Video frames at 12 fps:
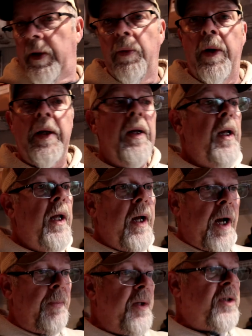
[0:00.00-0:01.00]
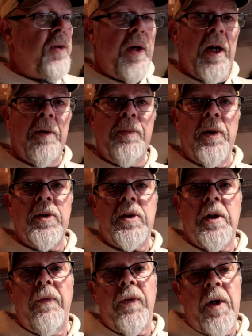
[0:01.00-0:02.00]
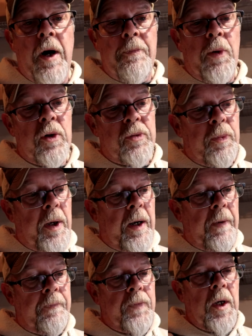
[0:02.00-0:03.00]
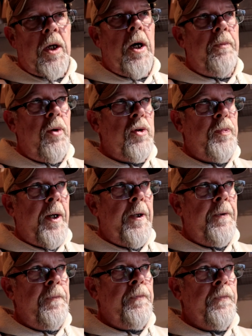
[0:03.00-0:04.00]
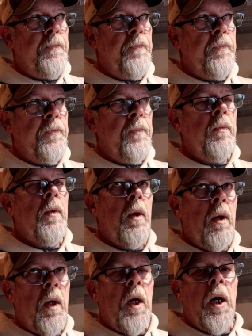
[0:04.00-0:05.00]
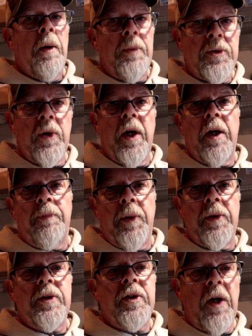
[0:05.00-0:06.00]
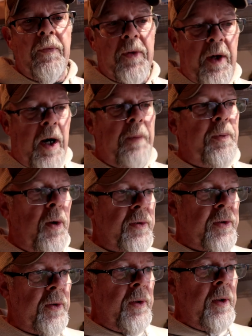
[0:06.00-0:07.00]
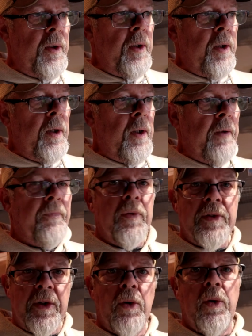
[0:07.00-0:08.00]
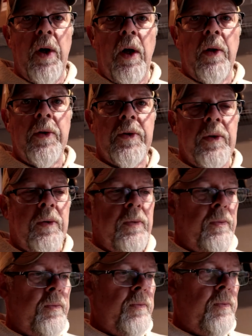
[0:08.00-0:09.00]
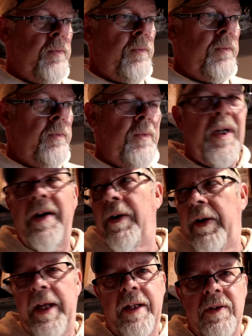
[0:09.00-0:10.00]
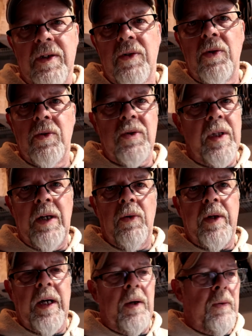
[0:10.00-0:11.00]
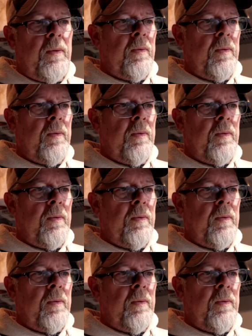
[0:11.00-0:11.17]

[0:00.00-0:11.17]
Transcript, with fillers: Anyway, I'm going to show you how to build yourself a compost pile. A compost pile? I'm going to show you how to build yourself a composter for zero dollars. Oh, I already had the screws, so they don't count.